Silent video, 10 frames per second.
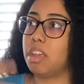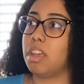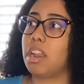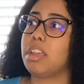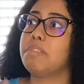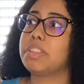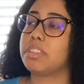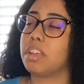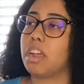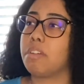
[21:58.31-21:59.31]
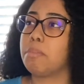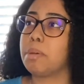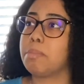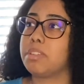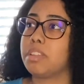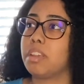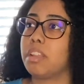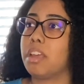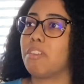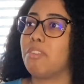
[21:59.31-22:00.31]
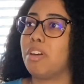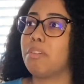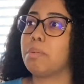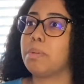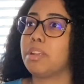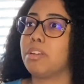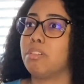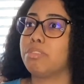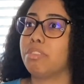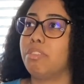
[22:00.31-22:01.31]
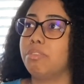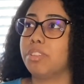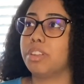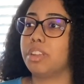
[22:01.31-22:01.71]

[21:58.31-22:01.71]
And I even said I remember saying like, well everybody goes over it.